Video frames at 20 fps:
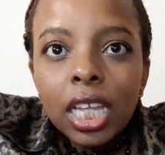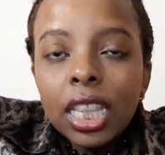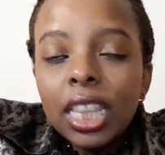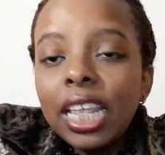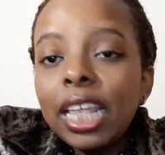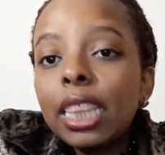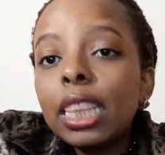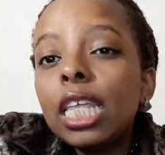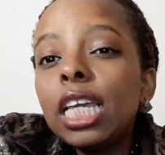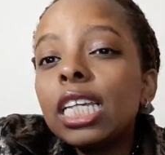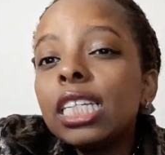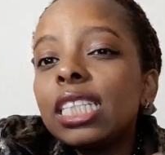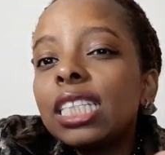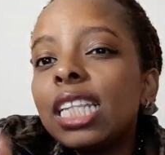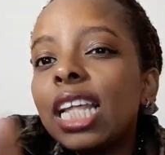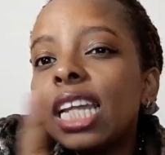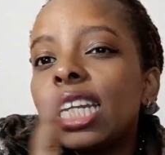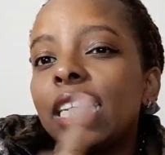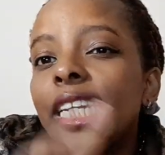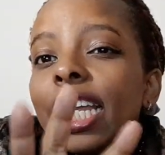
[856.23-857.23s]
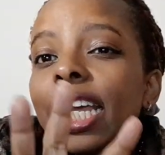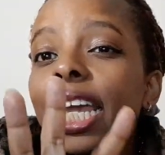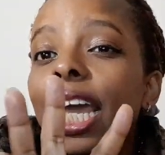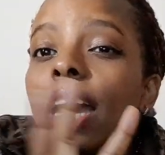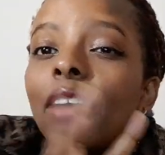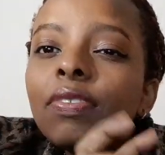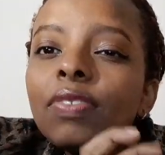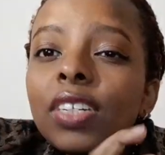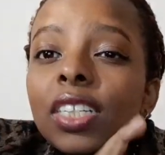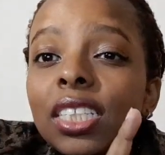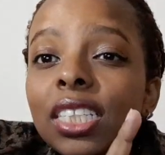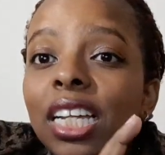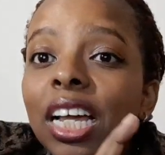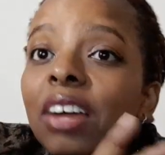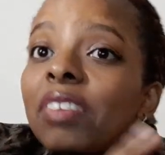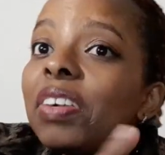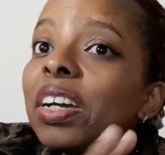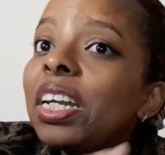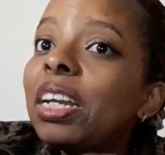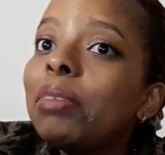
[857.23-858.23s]
The things that they have
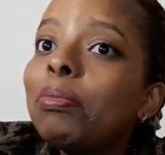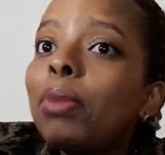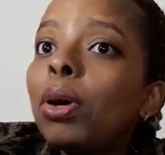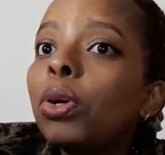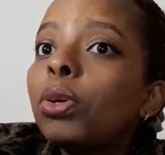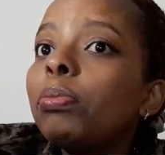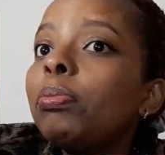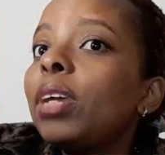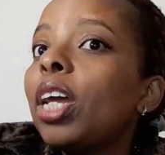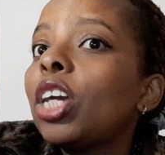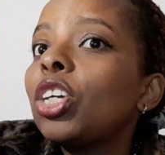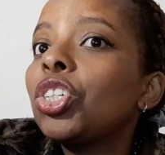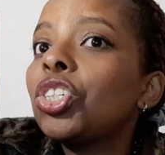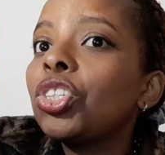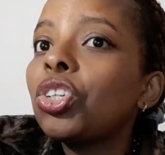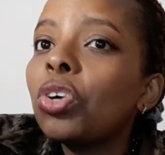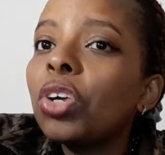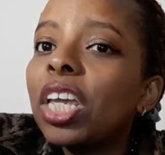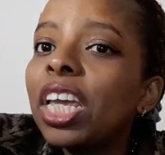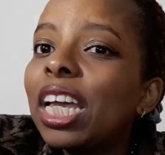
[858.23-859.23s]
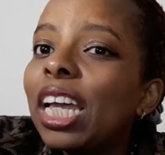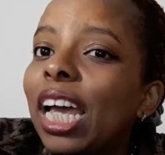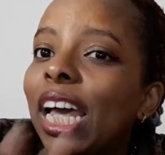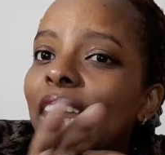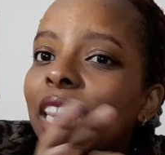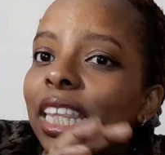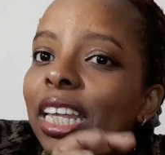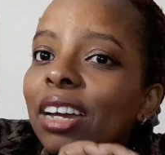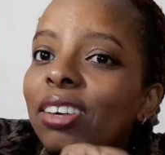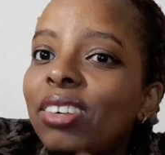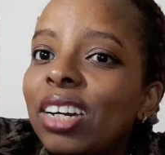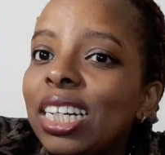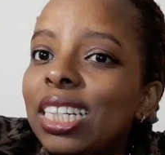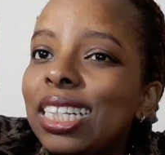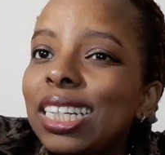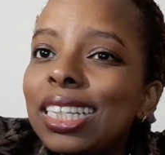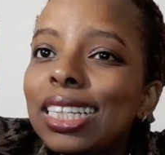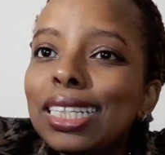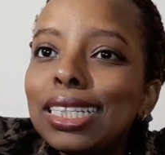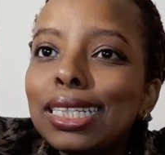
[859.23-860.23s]
discovered about me are shocking, and they are
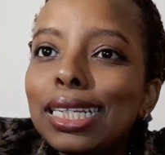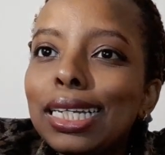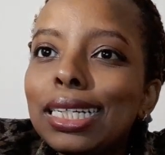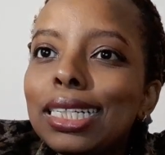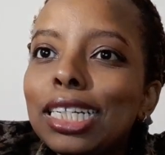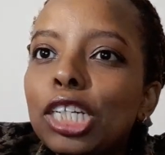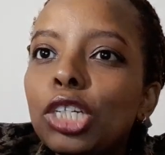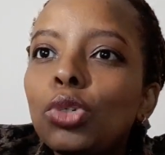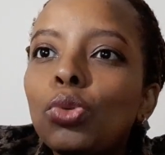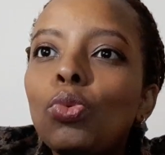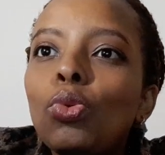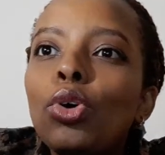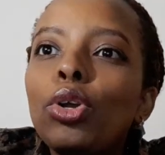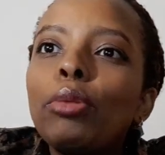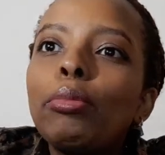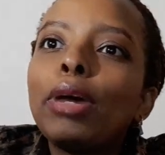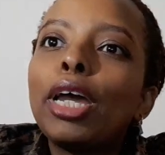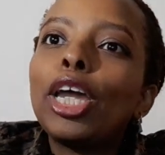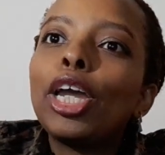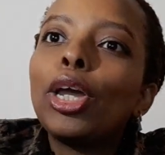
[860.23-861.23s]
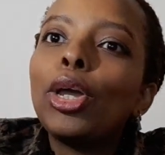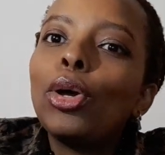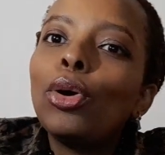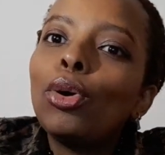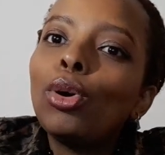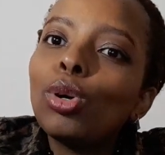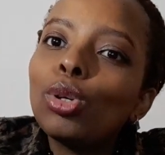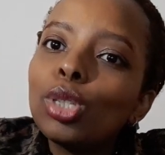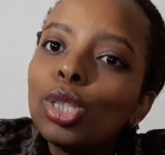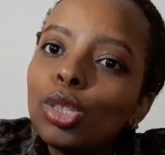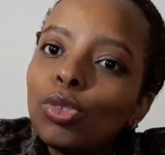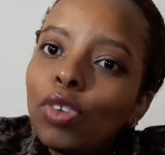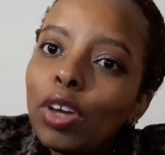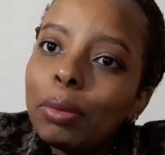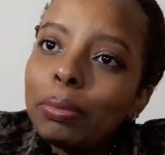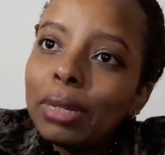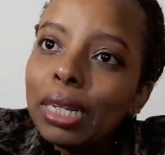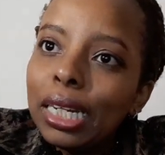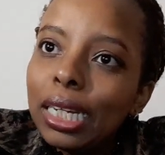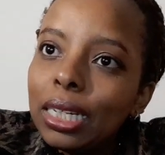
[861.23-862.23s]
writing this letter to warn my host
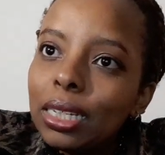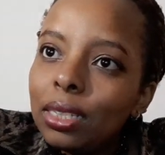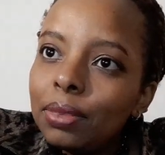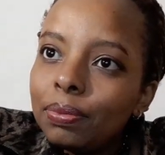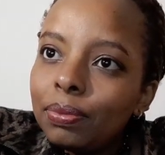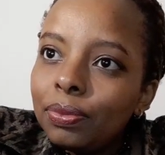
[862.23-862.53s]
family.